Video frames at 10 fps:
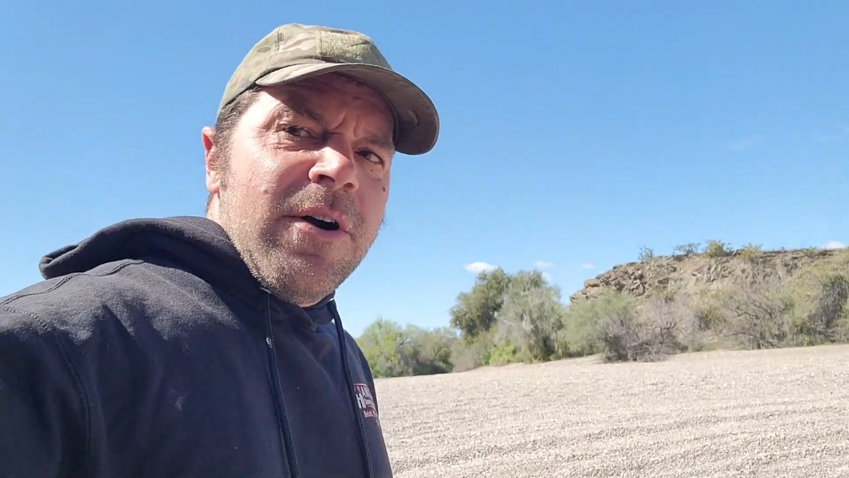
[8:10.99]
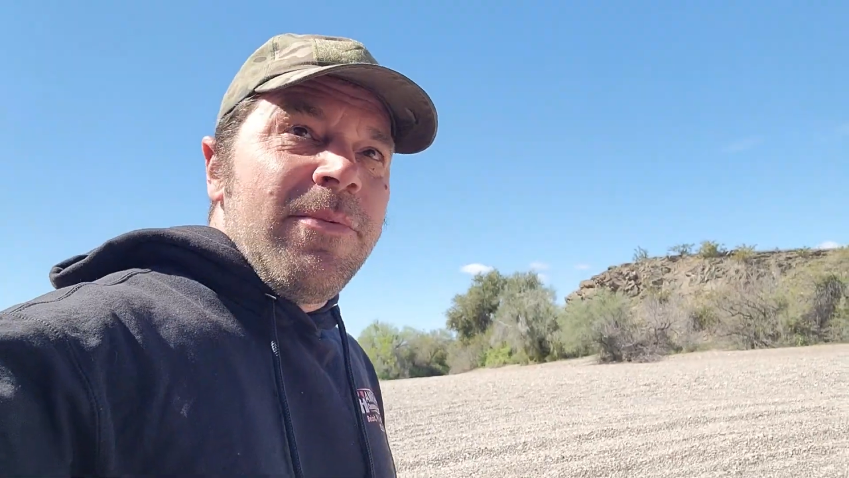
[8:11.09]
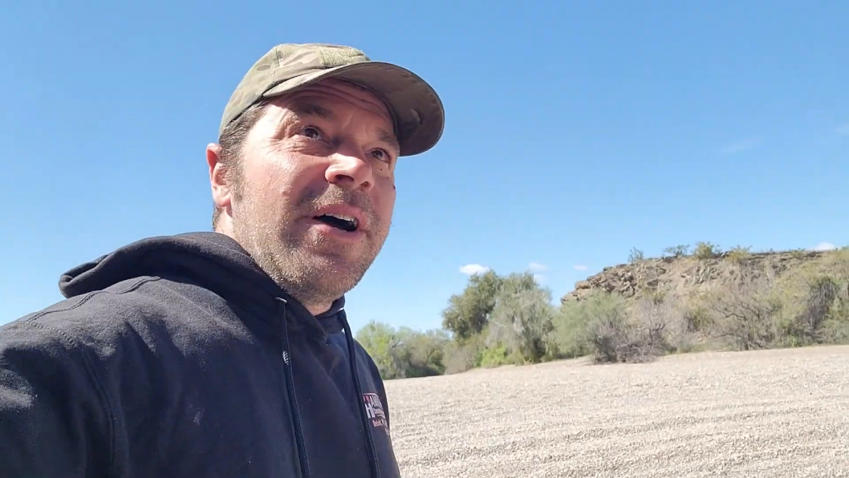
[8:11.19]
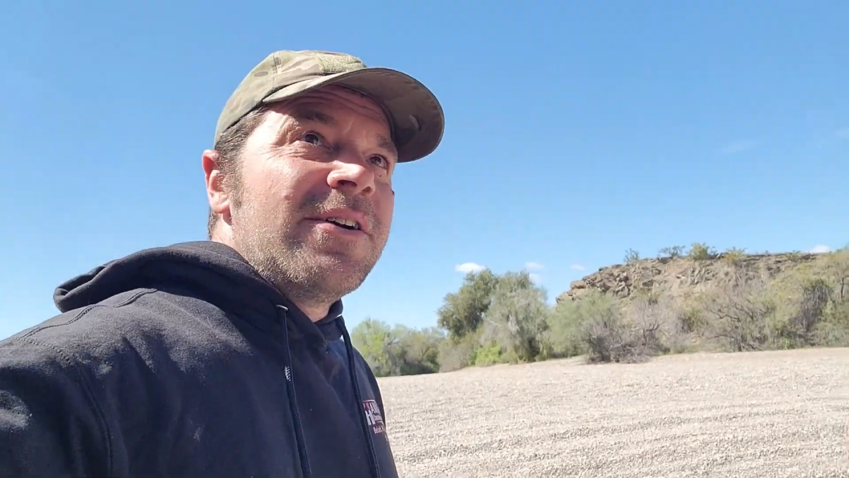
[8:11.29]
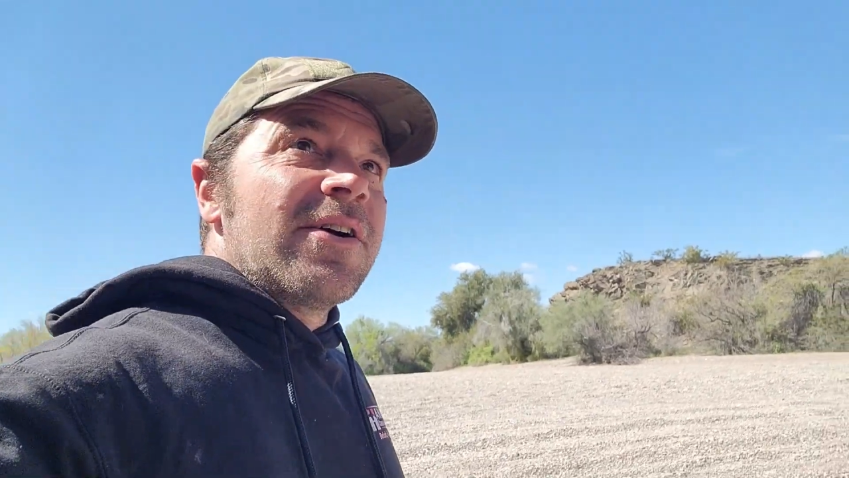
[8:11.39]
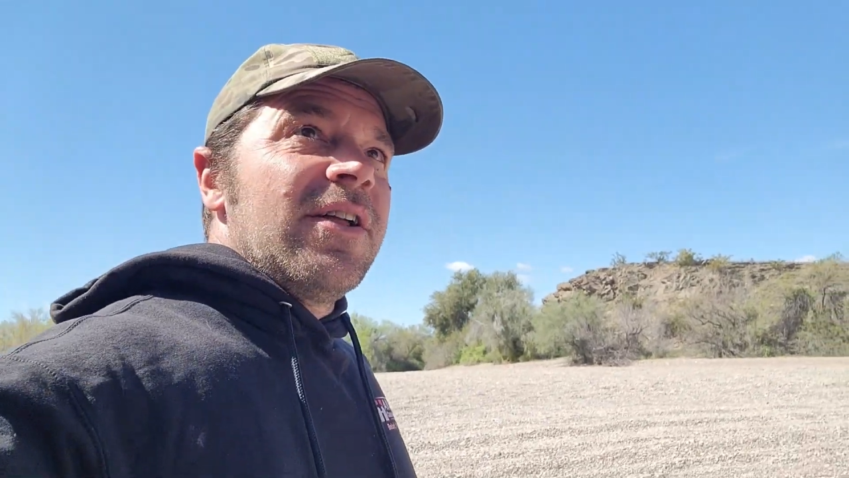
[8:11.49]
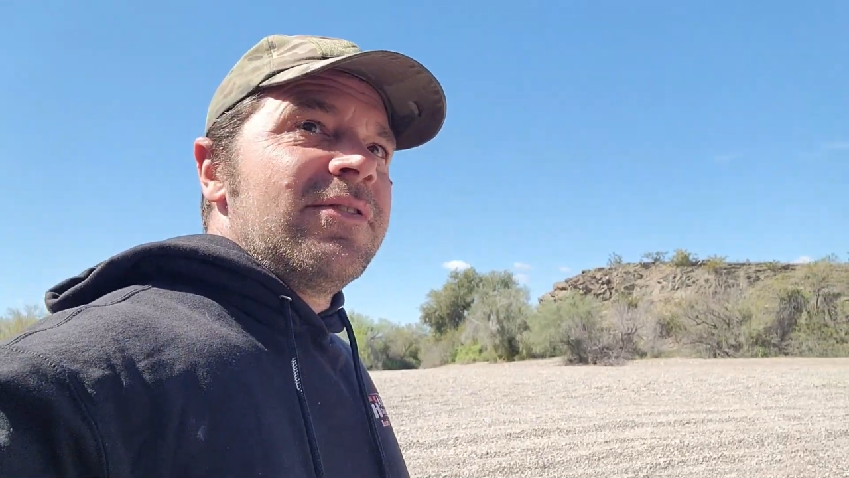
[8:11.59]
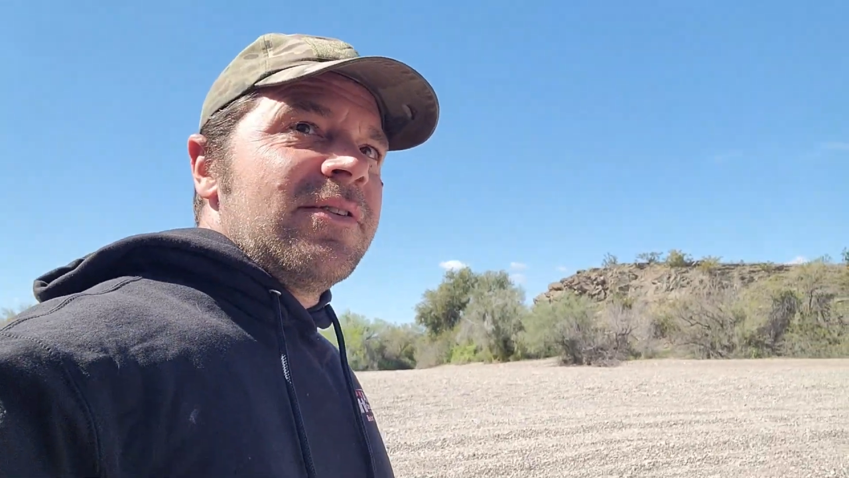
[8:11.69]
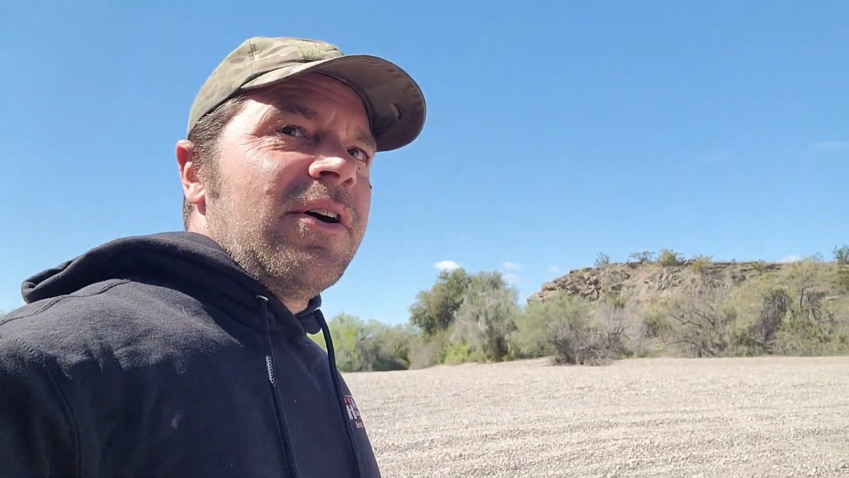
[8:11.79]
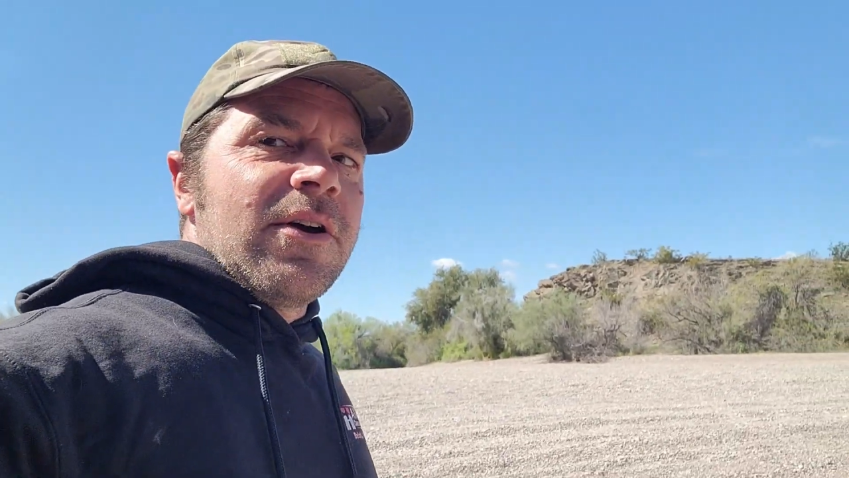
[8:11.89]
petroglyphs
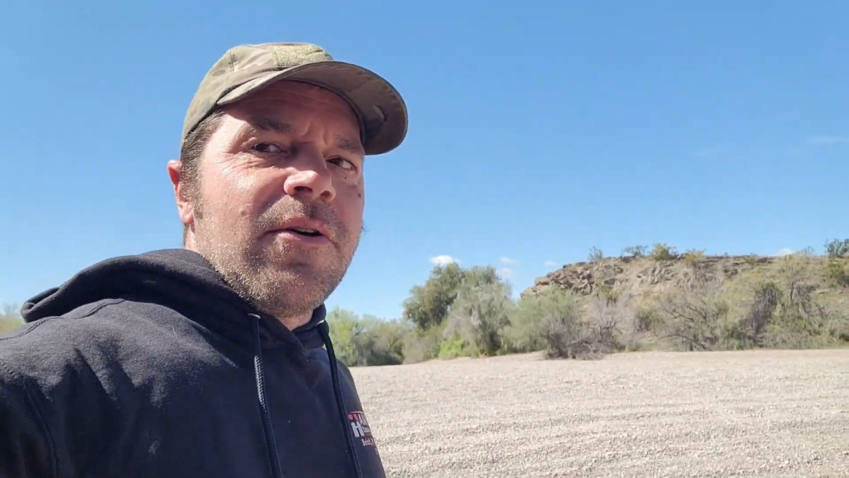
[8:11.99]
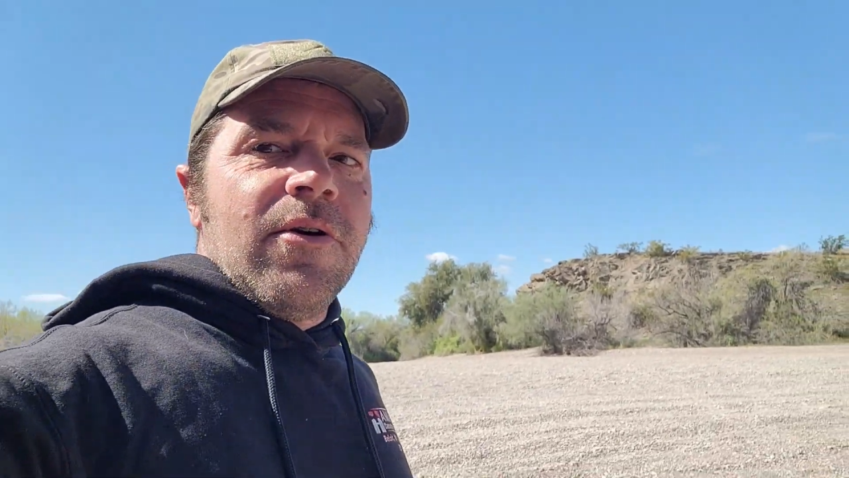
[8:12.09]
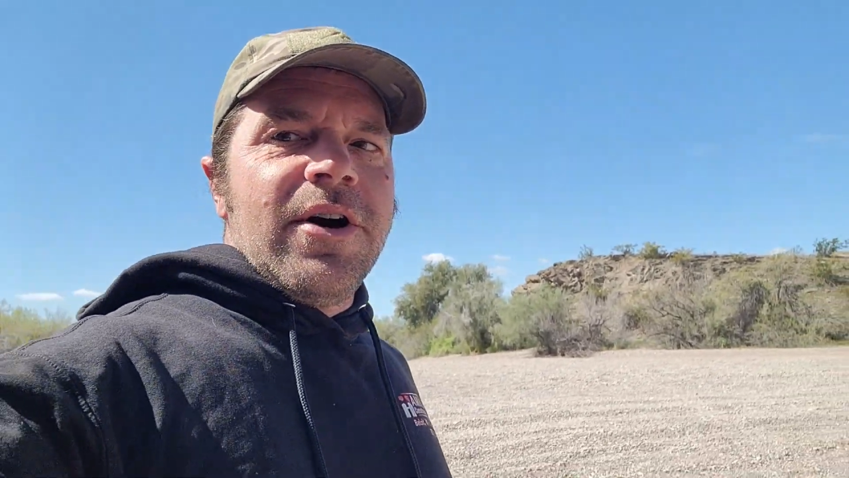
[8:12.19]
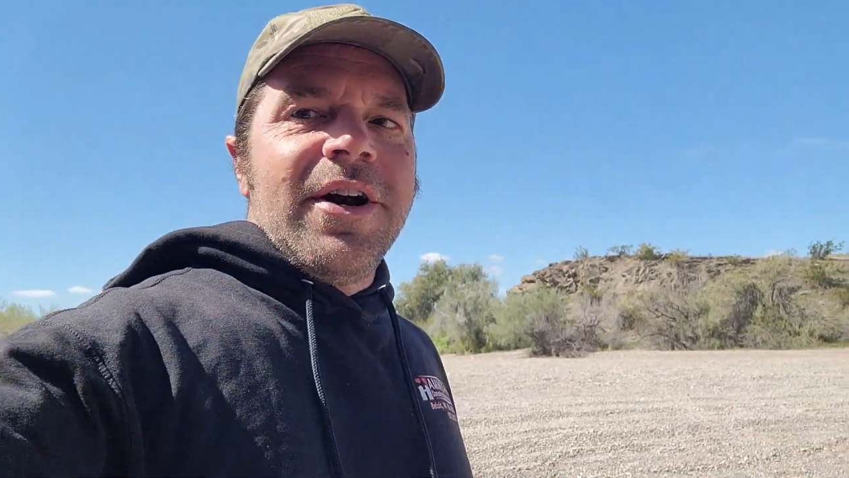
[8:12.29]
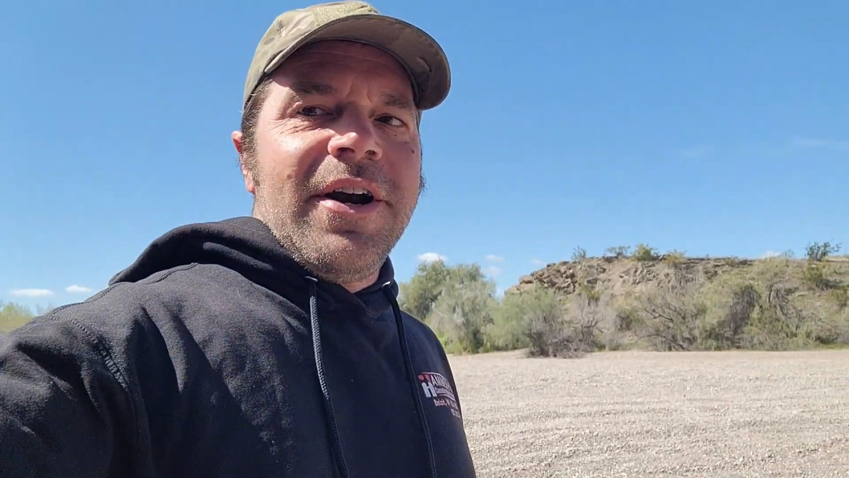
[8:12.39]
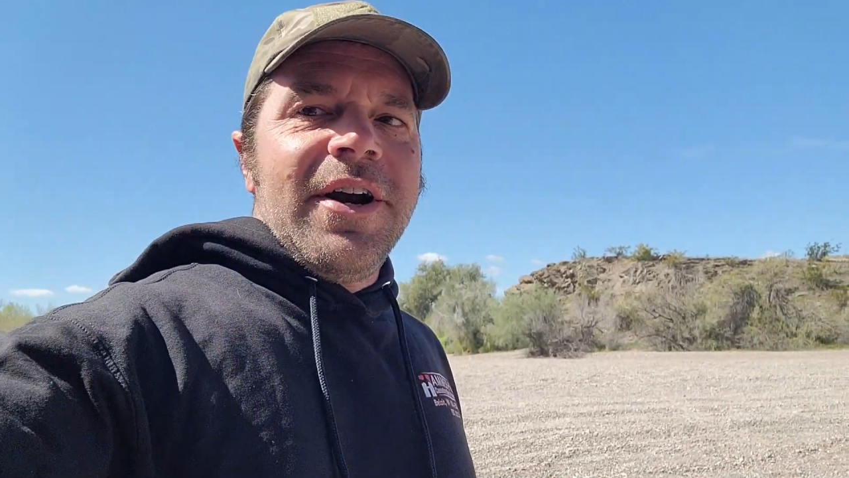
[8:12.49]
around the corner here.